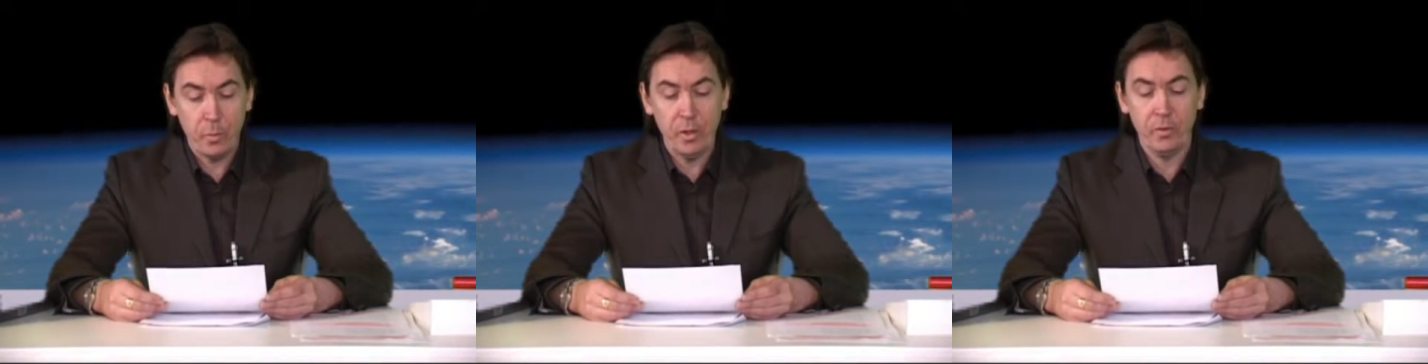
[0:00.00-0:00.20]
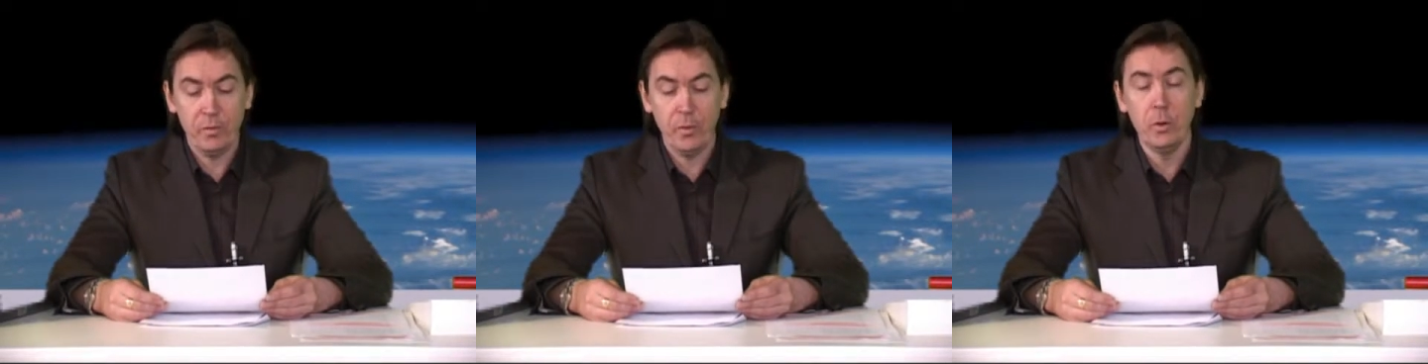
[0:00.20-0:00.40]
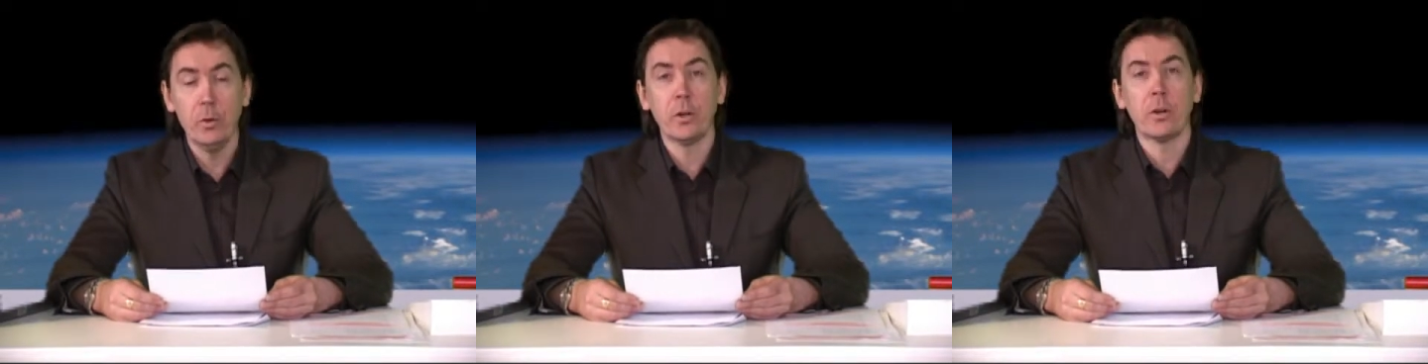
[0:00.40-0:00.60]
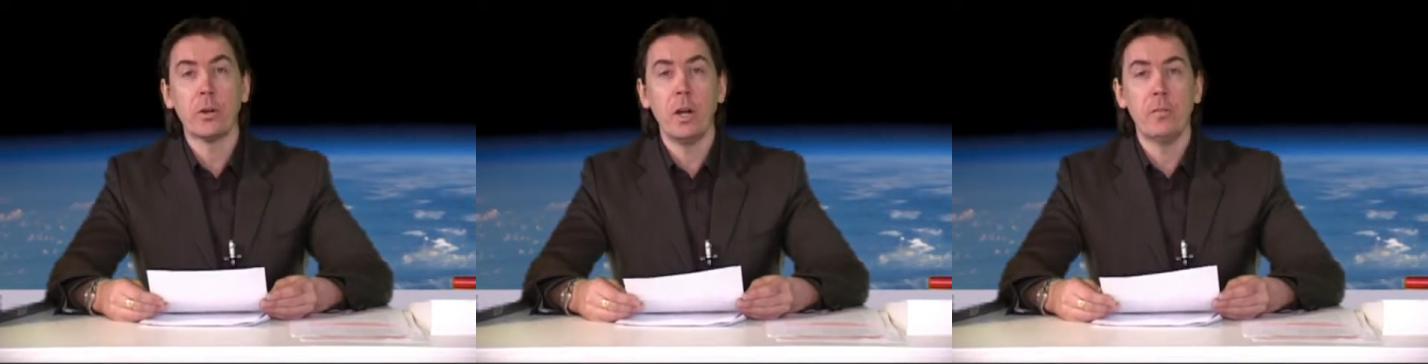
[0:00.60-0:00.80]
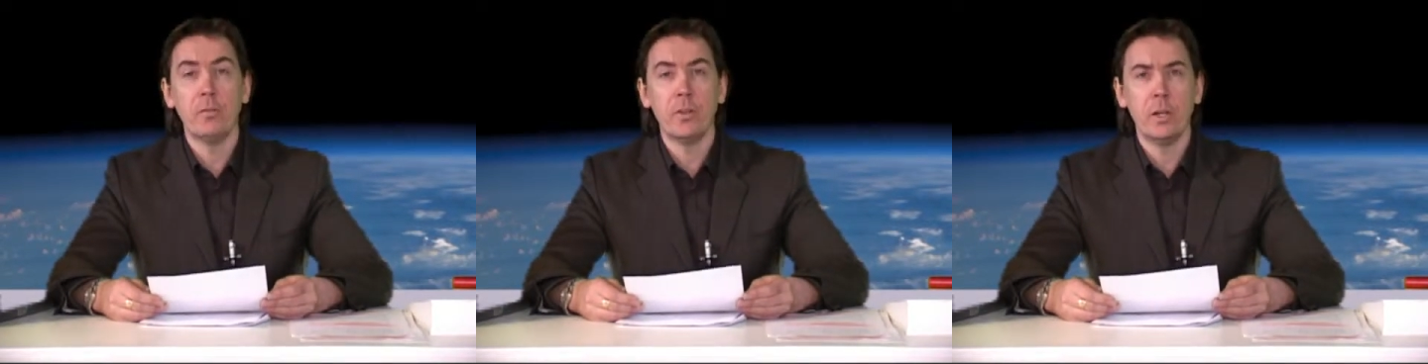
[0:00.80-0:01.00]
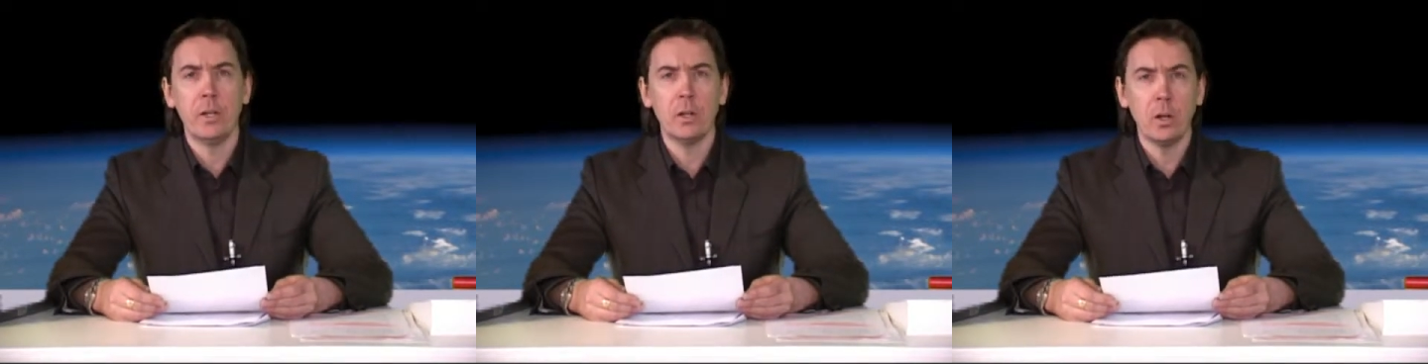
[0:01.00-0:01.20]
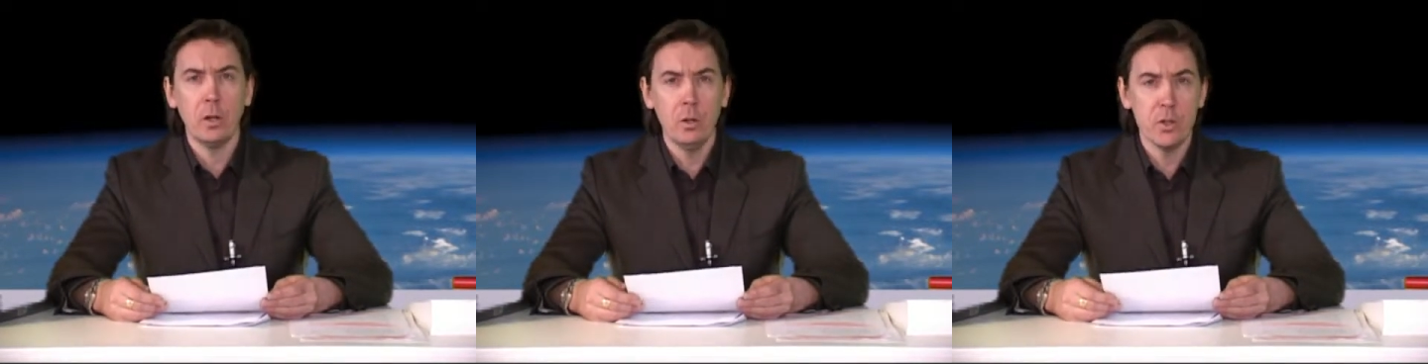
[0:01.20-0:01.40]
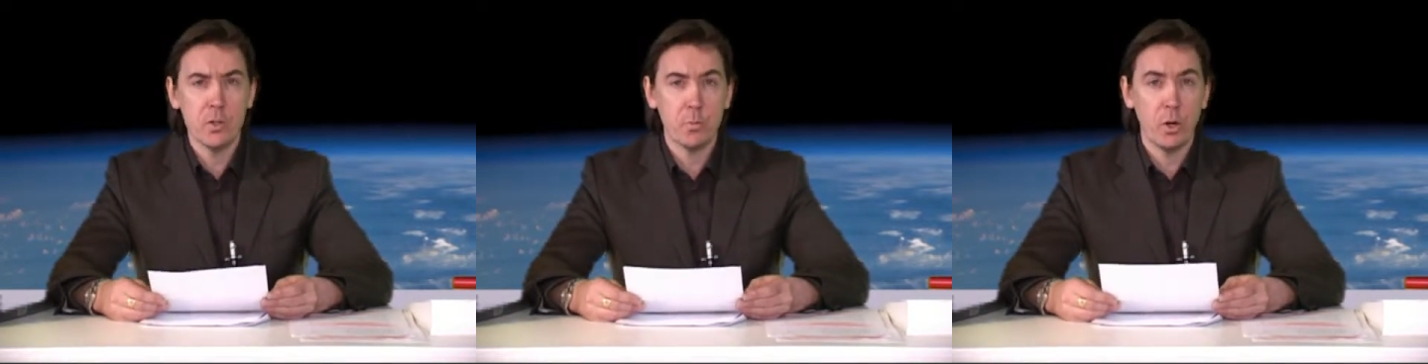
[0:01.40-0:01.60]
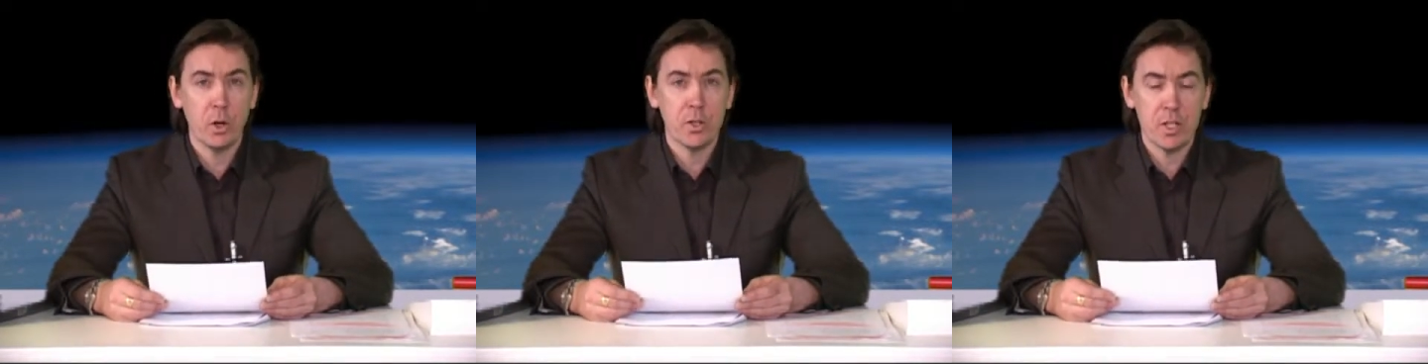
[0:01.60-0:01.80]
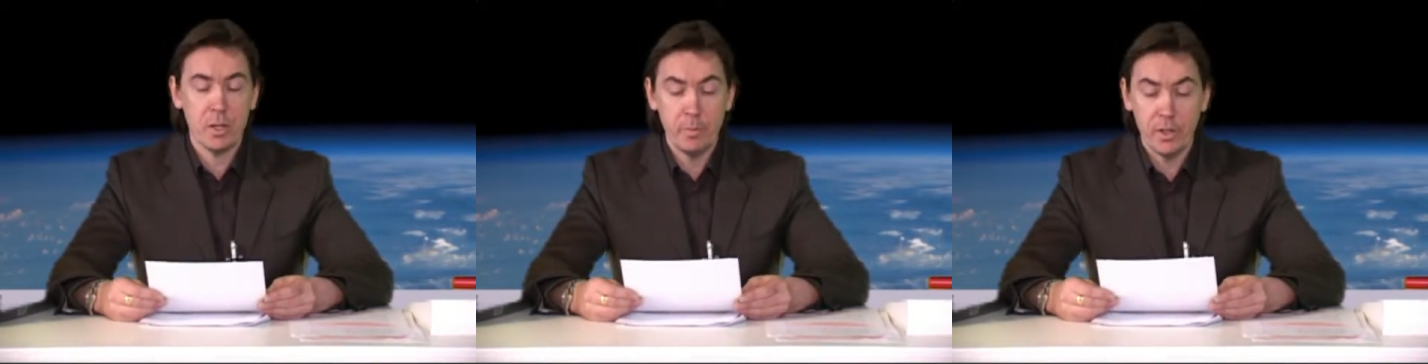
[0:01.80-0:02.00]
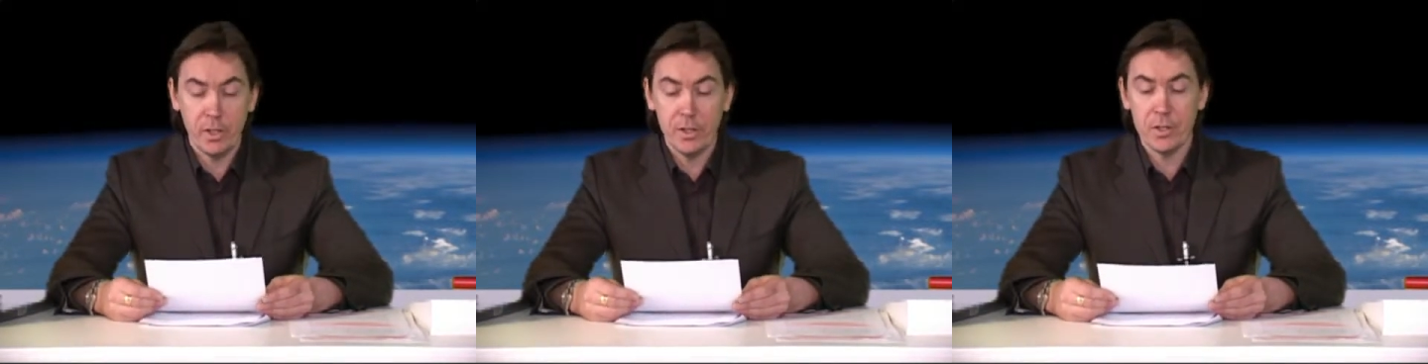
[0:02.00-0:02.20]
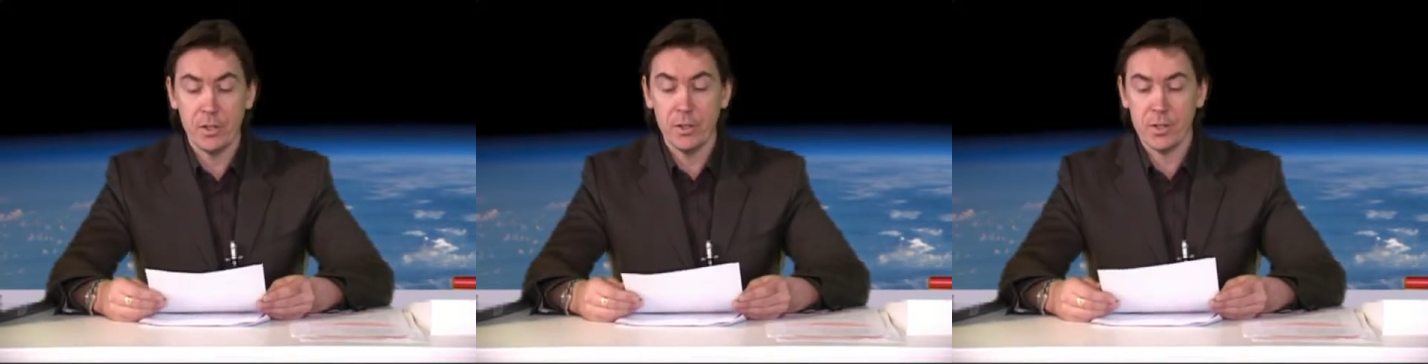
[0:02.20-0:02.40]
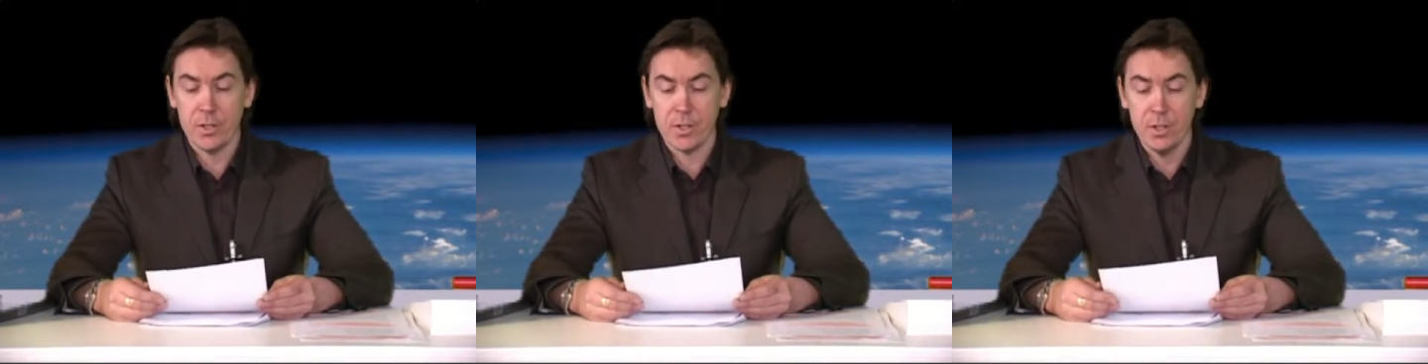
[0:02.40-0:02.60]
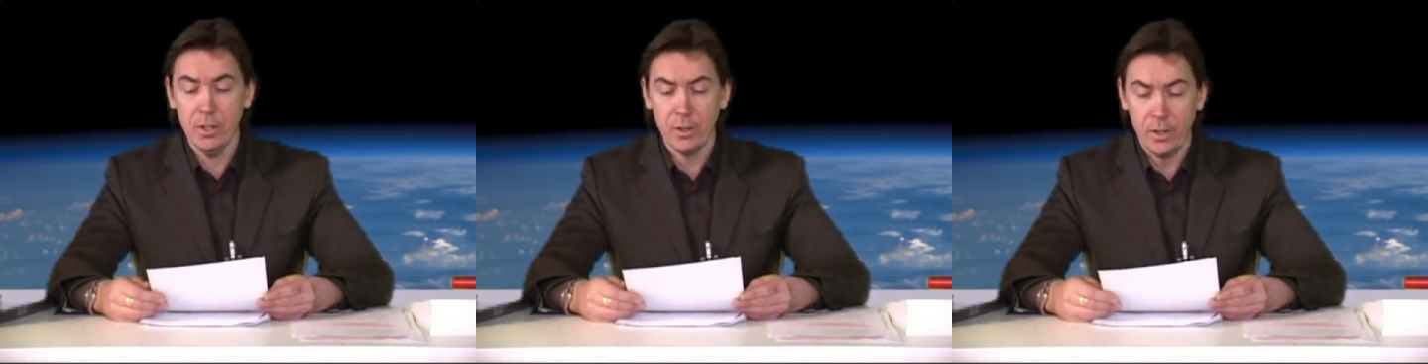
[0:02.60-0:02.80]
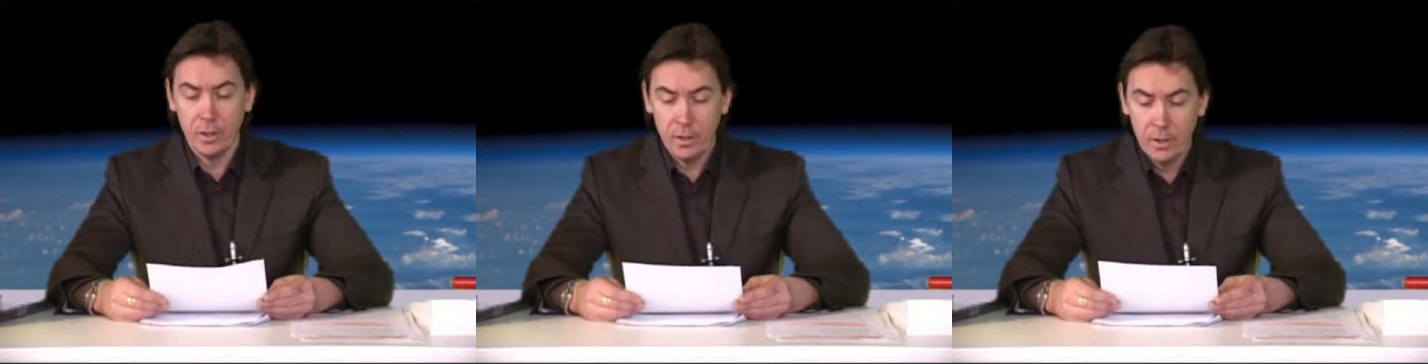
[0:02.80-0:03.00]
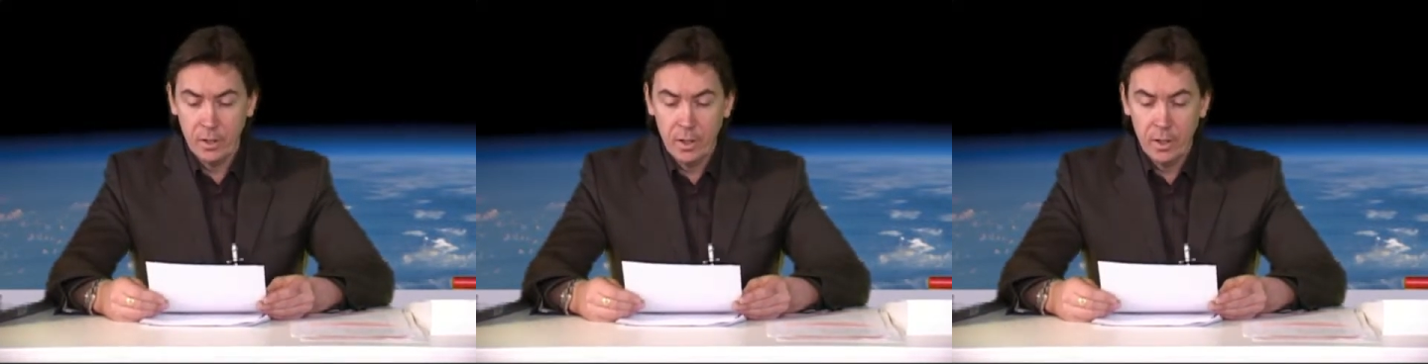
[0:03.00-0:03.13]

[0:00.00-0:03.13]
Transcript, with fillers: been photographed in close proximity to the sun.